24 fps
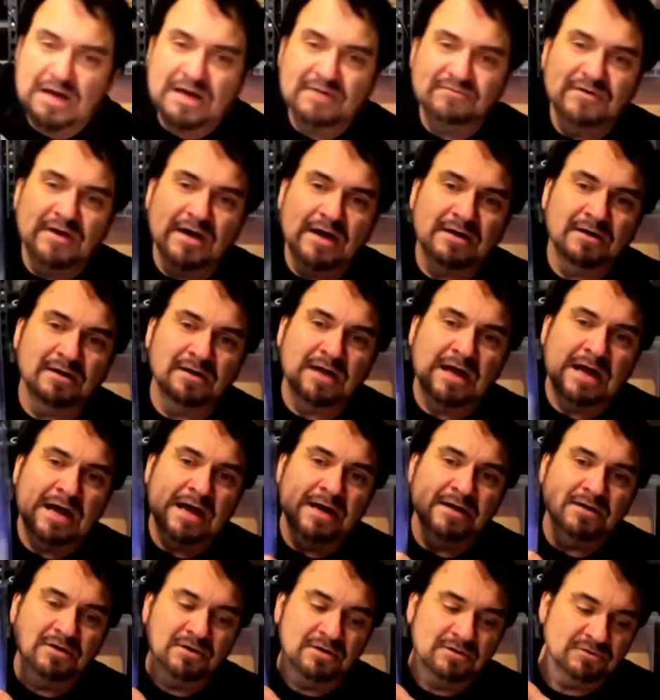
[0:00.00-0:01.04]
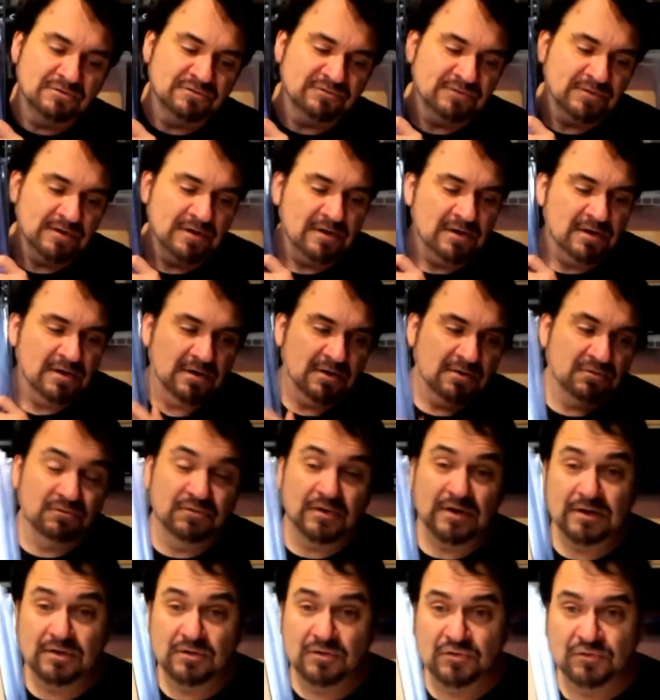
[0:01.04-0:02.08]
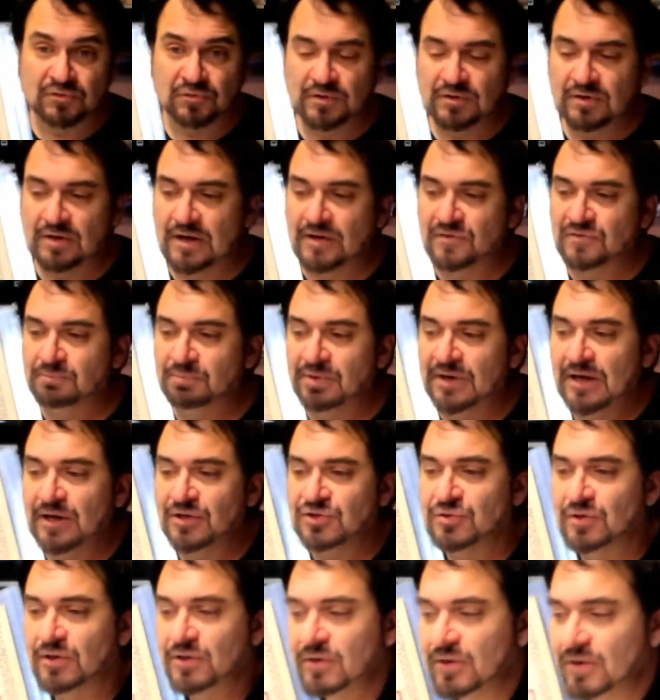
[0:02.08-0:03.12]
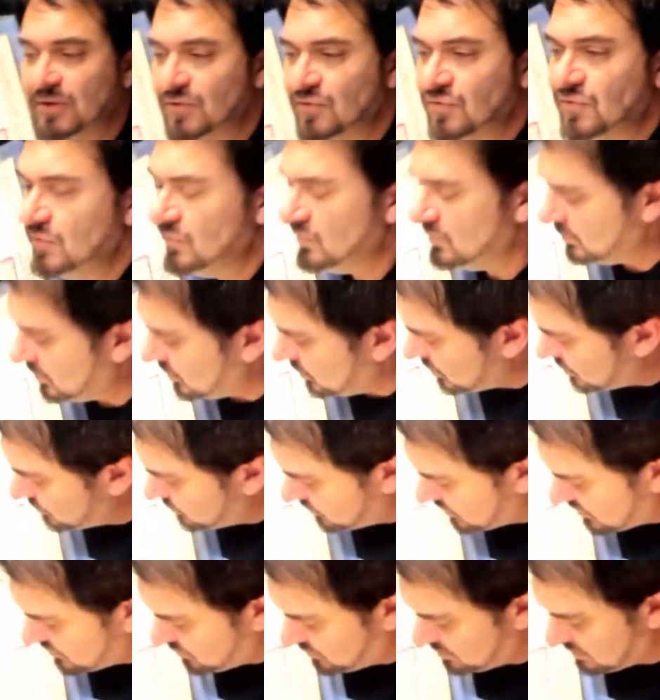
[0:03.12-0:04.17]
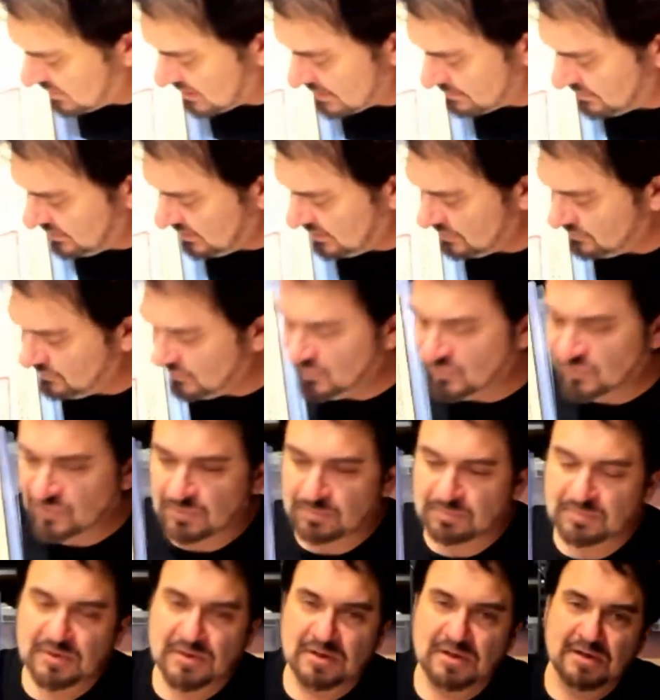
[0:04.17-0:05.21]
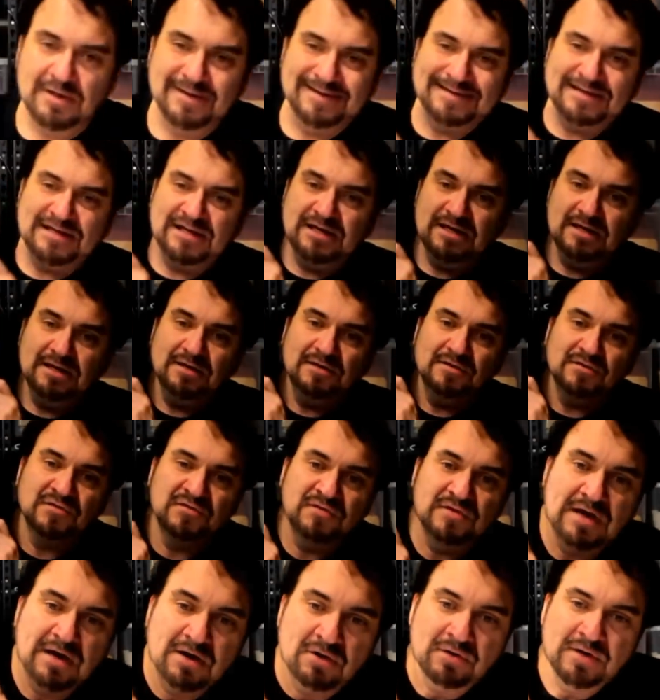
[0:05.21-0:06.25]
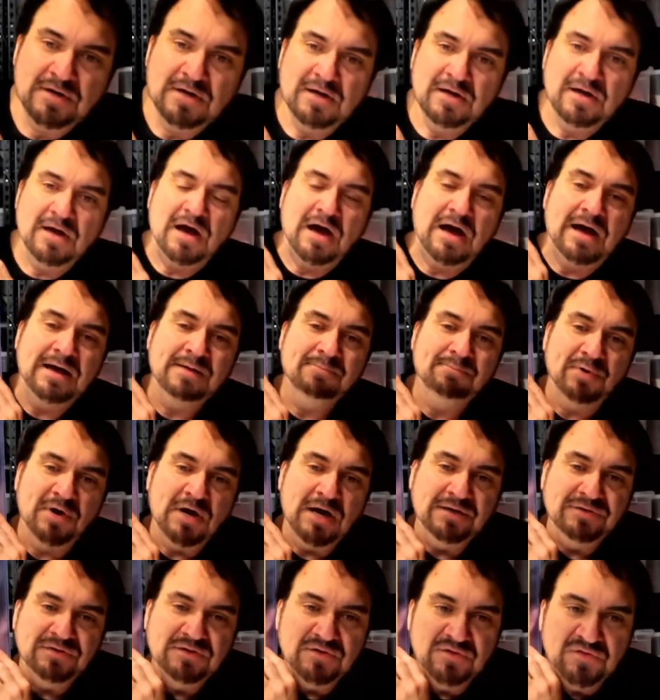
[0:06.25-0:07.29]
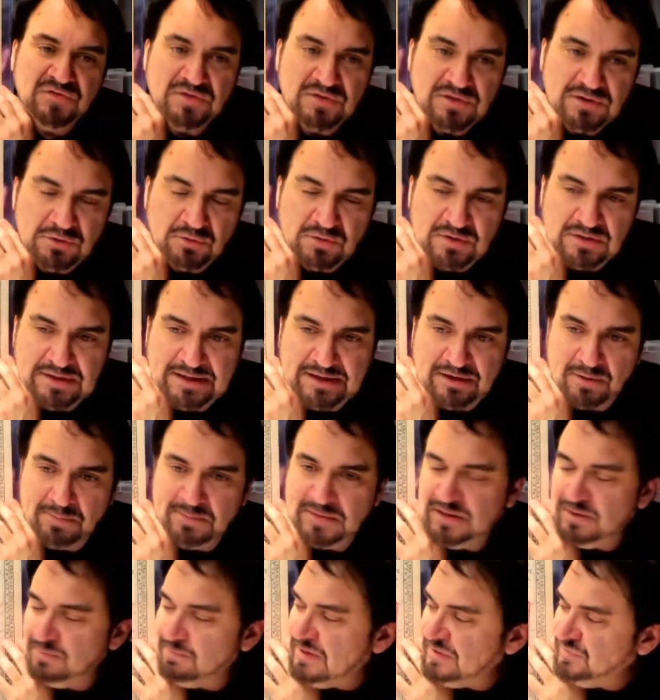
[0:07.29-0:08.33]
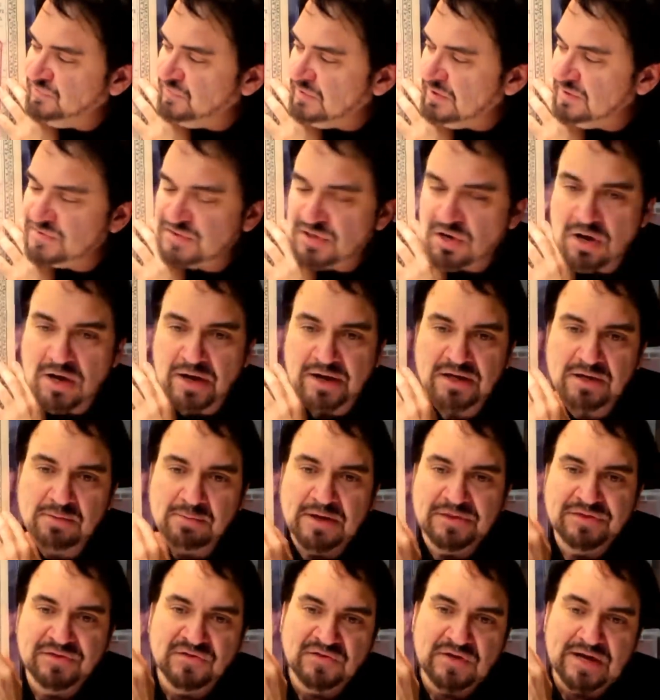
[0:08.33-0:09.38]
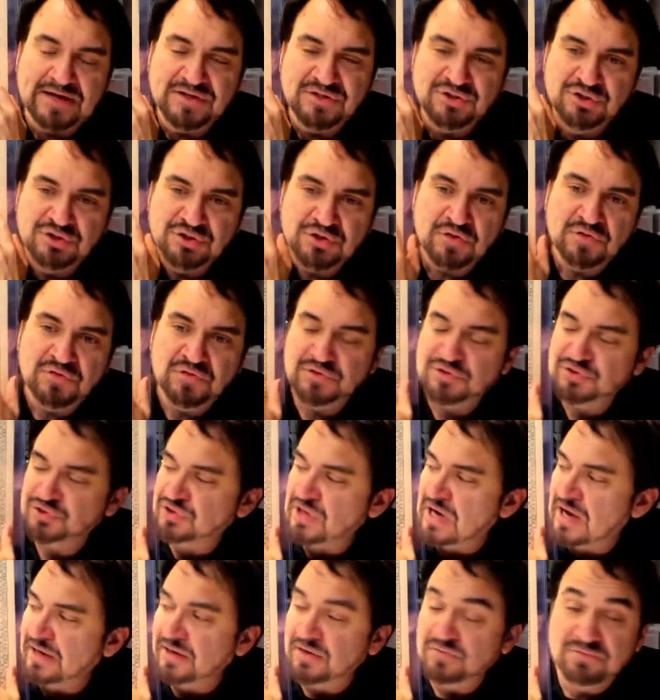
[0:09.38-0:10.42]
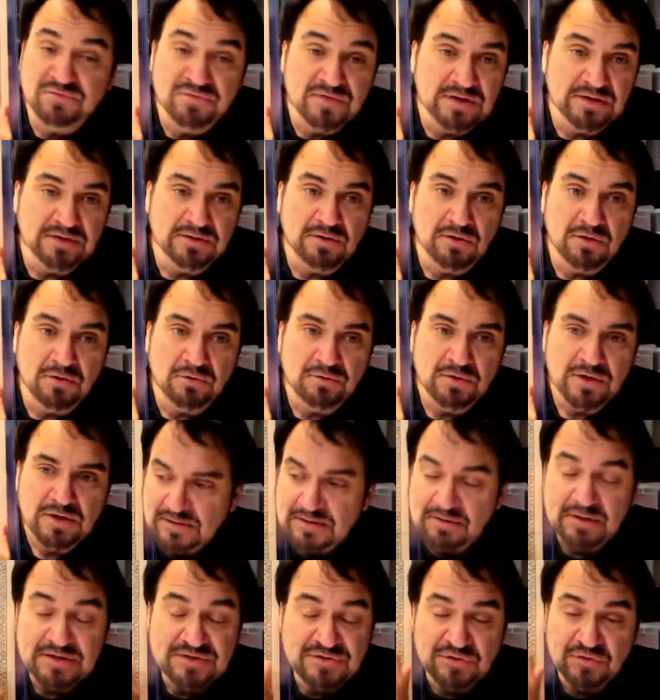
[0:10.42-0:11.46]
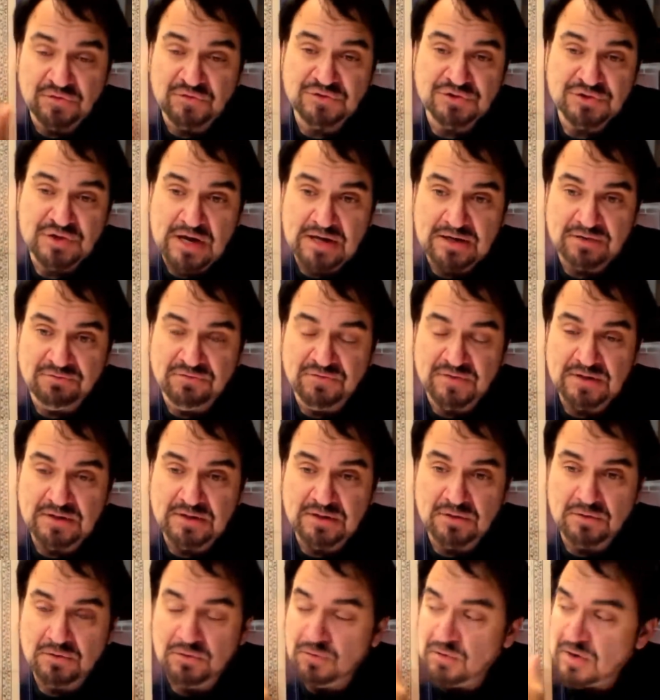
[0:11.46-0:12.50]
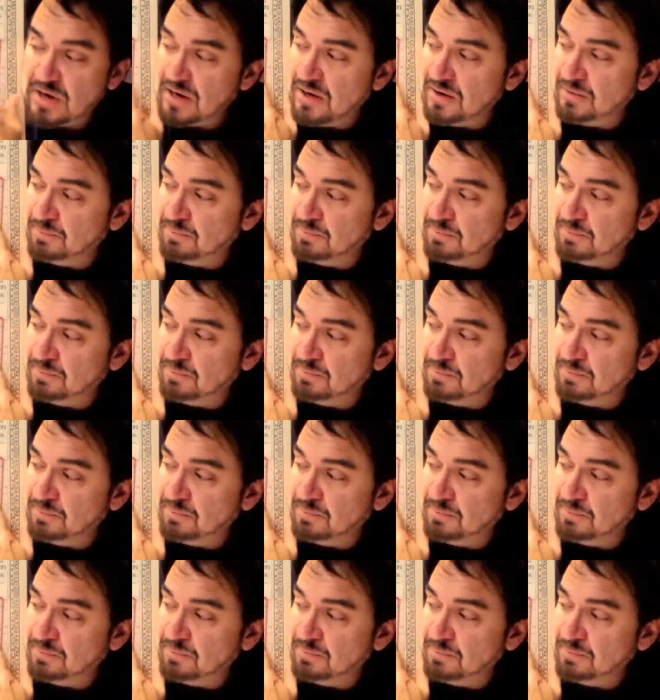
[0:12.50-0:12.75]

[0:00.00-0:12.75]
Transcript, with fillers: I've got a lot of videos for you guys in Patreon. You're going to see some close-ups, but I'm going to give you some keys. Now, I bought this, and you can hear me and my son talking about this. I just shot a video. Now, I just shot a video